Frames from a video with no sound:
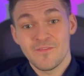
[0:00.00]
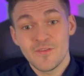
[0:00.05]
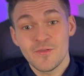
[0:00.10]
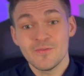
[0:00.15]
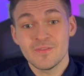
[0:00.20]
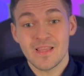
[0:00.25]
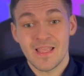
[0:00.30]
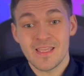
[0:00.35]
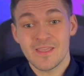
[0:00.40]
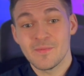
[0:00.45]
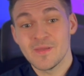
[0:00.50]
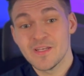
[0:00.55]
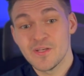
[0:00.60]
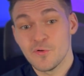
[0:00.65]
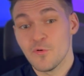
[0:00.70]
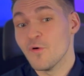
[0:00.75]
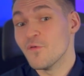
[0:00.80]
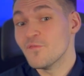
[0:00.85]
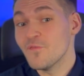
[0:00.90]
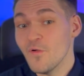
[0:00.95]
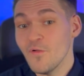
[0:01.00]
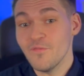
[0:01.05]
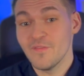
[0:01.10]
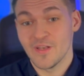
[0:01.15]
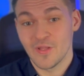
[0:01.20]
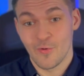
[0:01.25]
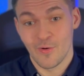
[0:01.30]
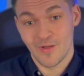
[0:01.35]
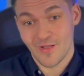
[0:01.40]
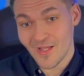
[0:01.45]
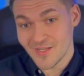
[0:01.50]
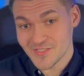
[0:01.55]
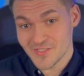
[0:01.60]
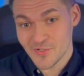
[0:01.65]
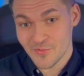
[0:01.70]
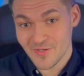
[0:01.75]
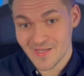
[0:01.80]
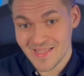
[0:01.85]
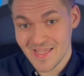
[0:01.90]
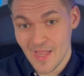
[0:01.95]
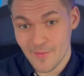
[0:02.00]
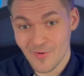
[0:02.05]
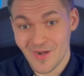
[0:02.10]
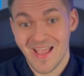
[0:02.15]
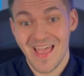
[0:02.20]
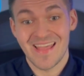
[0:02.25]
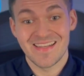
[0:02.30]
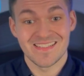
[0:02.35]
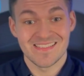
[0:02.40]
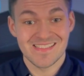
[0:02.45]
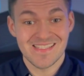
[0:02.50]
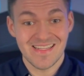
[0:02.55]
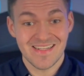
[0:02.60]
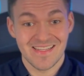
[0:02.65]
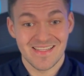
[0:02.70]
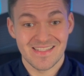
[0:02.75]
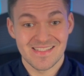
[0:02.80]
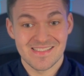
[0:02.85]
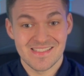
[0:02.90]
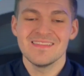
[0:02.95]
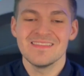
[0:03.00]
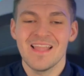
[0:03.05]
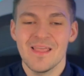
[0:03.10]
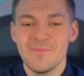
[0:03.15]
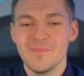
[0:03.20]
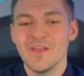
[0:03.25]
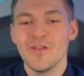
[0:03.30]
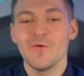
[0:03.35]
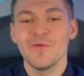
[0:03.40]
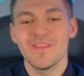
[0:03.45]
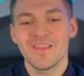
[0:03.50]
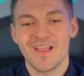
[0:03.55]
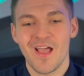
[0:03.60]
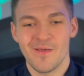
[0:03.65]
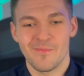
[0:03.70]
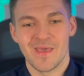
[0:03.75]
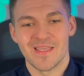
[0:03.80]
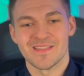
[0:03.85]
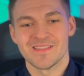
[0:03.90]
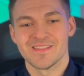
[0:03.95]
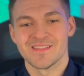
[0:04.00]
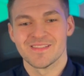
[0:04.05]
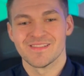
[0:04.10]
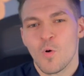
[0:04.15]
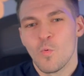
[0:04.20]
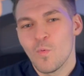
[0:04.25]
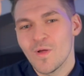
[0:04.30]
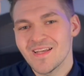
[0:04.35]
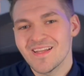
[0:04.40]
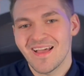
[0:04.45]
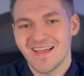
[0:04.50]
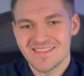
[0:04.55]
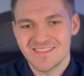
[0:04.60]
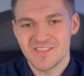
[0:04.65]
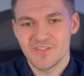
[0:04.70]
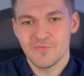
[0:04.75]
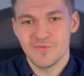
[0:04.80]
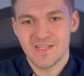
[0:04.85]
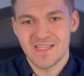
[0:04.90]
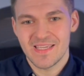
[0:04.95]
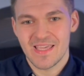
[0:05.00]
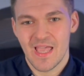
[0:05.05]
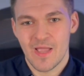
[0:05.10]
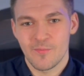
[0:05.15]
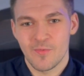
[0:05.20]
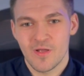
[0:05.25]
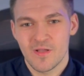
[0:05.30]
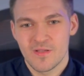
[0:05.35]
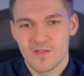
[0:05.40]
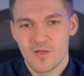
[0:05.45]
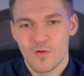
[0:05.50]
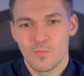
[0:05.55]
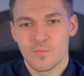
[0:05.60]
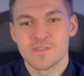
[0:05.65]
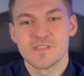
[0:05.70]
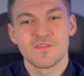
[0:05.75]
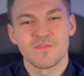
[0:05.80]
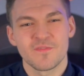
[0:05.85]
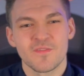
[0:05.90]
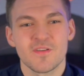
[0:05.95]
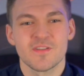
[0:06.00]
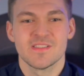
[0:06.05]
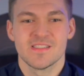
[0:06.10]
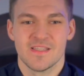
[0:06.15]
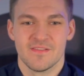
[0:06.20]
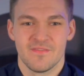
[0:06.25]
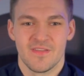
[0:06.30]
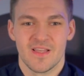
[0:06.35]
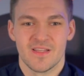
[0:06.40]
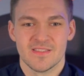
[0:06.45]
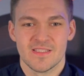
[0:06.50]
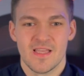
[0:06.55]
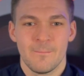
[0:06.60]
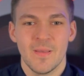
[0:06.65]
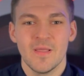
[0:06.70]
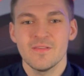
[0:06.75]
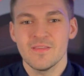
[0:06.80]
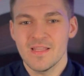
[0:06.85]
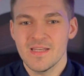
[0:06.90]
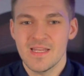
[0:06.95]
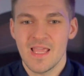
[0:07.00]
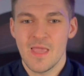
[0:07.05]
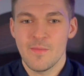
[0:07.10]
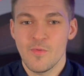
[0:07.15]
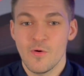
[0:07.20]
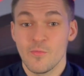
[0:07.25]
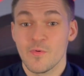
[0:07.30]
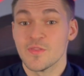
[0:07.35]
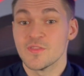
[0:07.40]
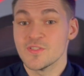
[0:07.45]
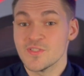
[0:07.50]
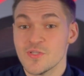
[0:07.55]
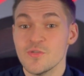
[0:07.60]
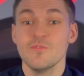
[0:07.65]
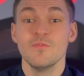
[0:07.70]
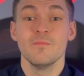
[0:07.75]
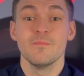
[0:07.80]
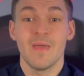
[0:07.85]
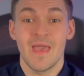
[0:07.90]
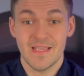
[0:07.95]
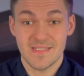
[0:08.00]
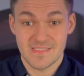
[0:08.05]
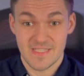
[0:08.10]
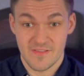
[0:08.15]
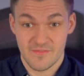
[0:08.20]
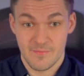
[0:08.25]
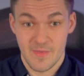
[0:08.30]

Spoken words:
you'd like me to do a full video on Continuity Camera and its settings, let me know in the comments. When Continuity Camera was first unveiled, Belkin came out with 2 MagSafe